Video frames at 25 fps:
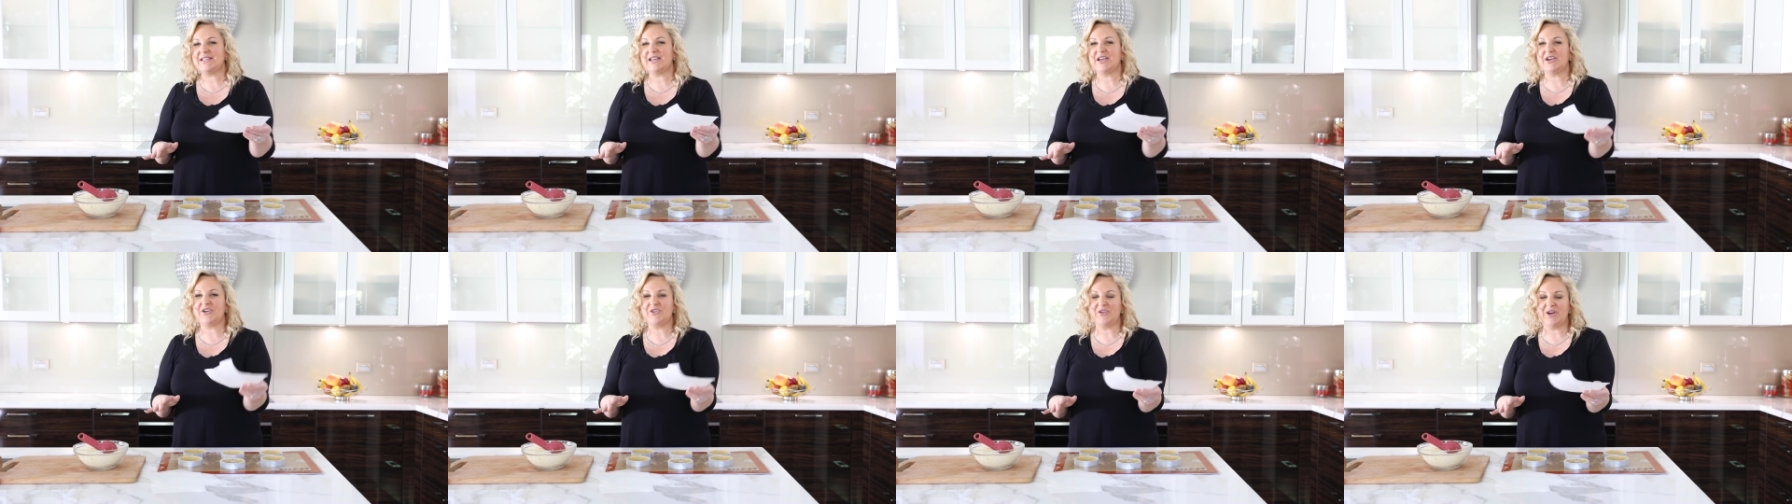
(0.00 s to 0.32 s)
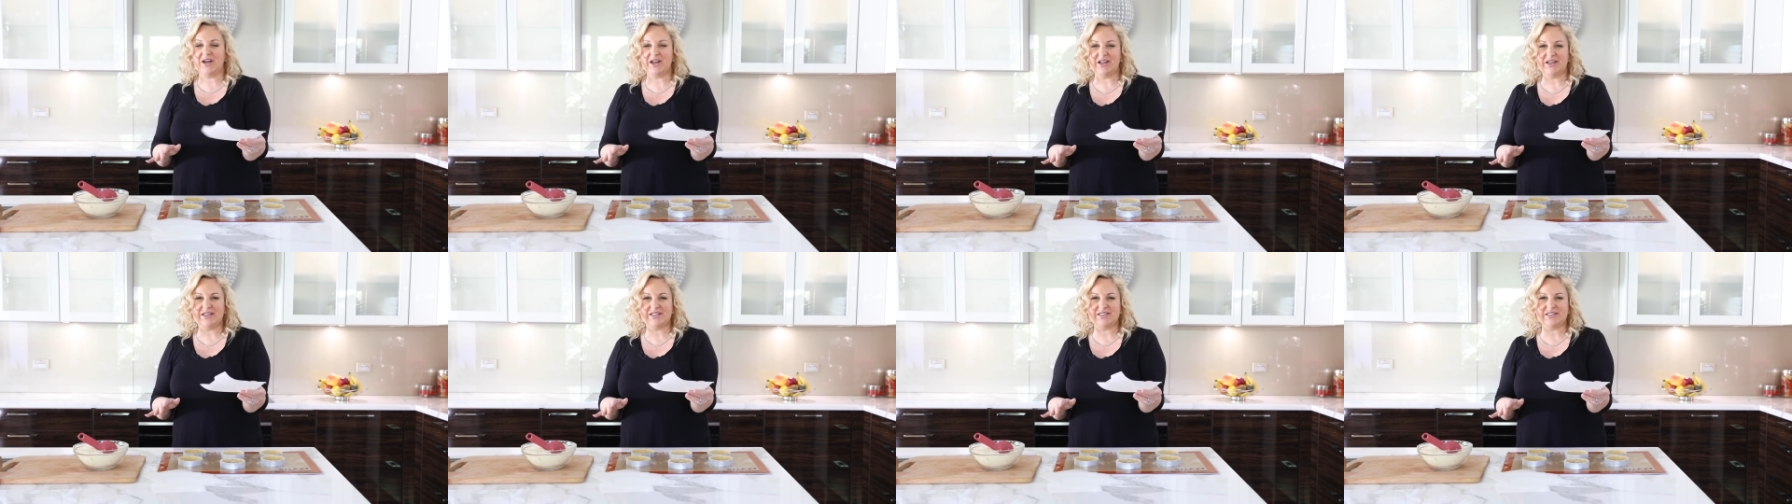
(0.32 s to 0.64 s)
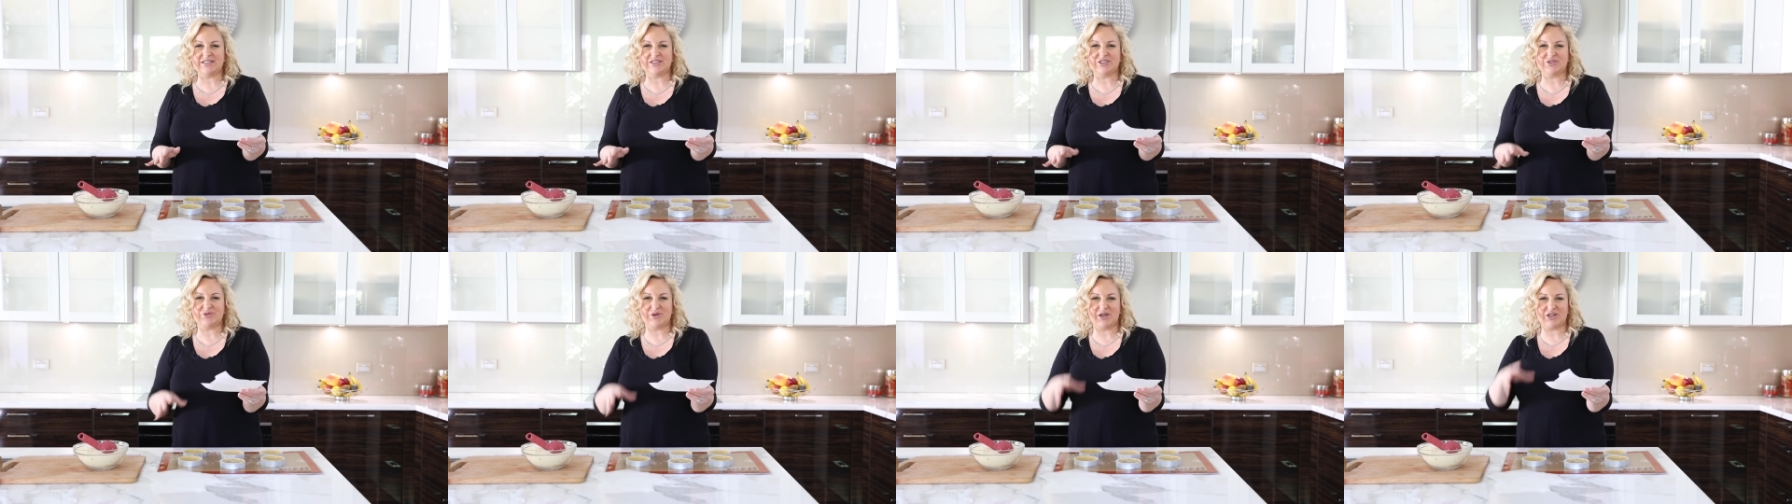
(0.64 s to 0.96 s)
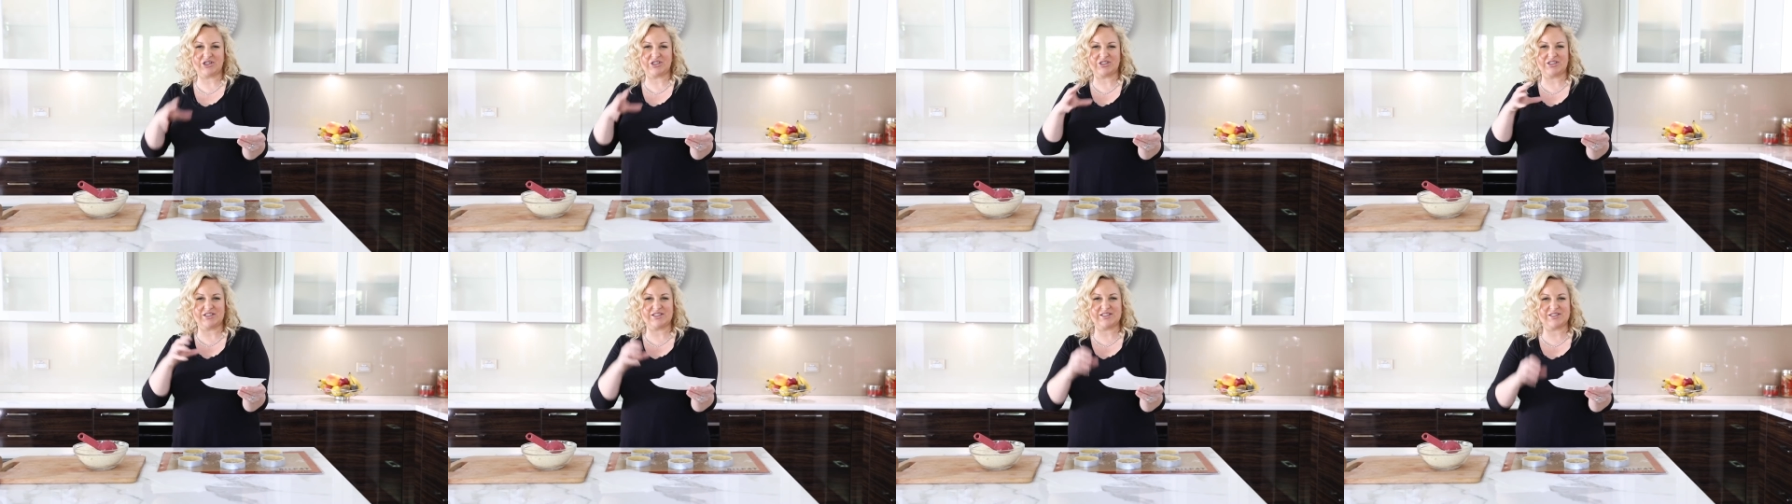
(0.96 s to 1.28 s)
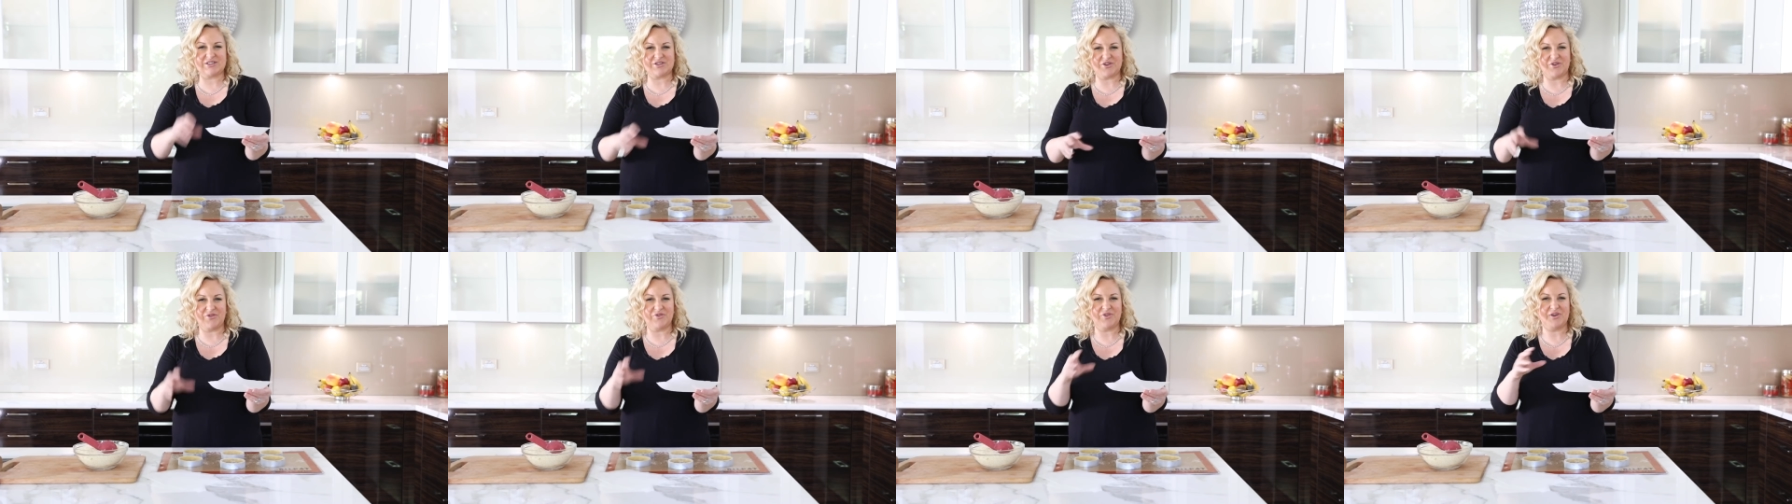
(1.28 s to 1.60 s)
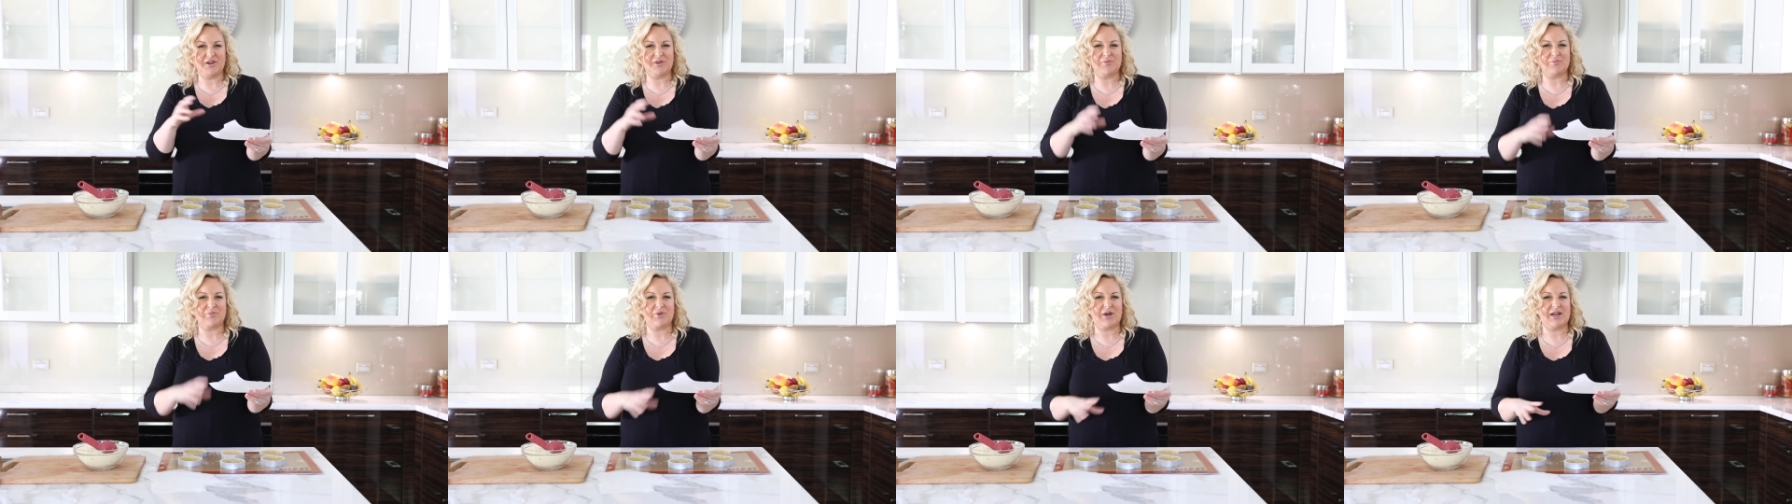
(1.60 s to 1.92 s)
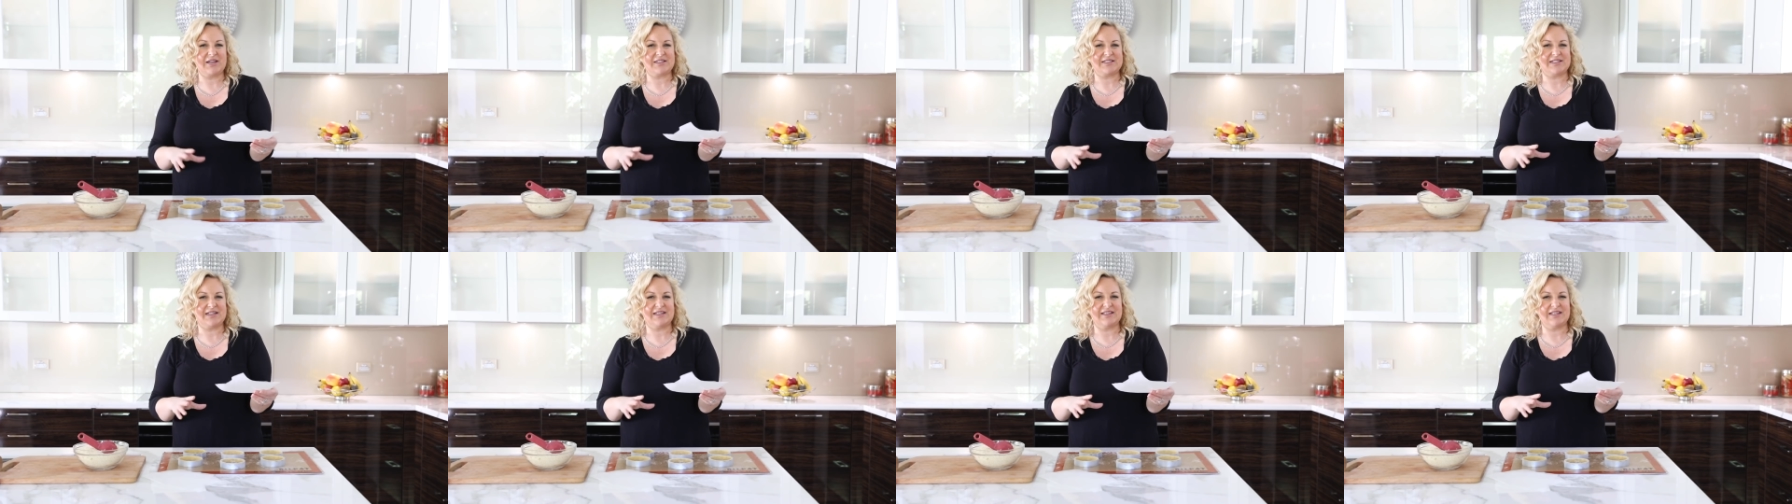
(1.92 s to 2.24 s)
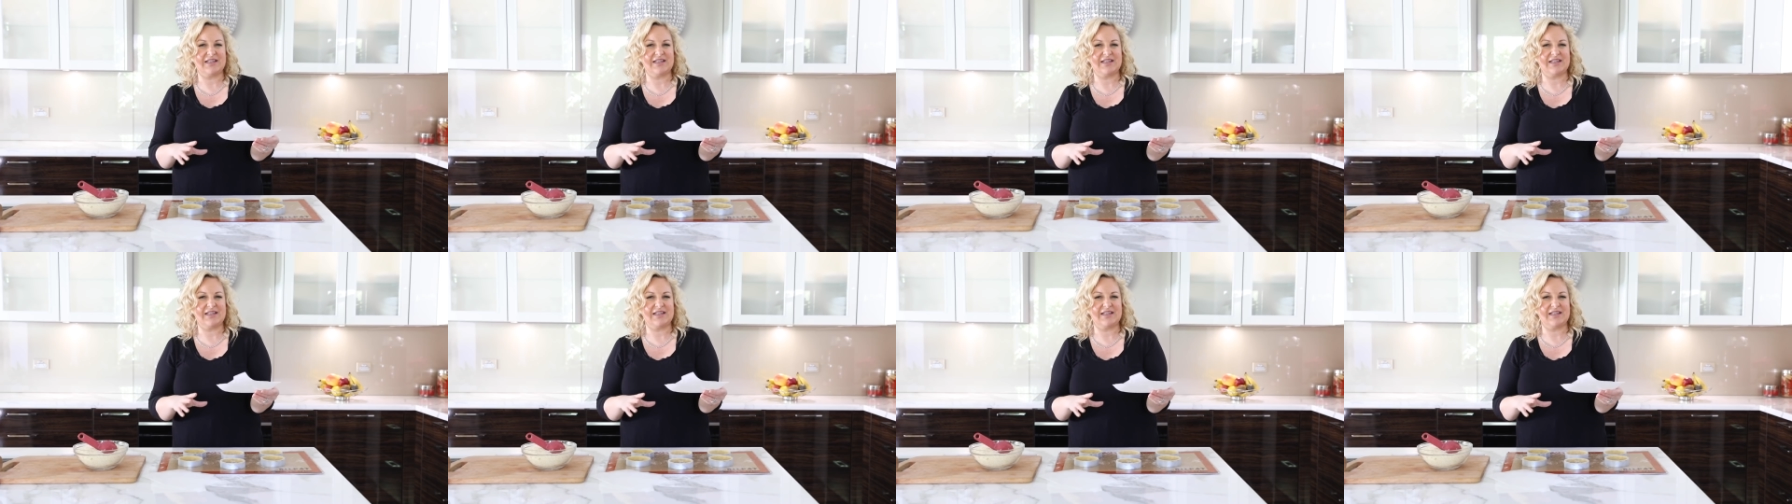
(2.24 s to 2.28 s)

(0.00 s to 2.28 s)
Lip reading: a great idea to actually soften and break down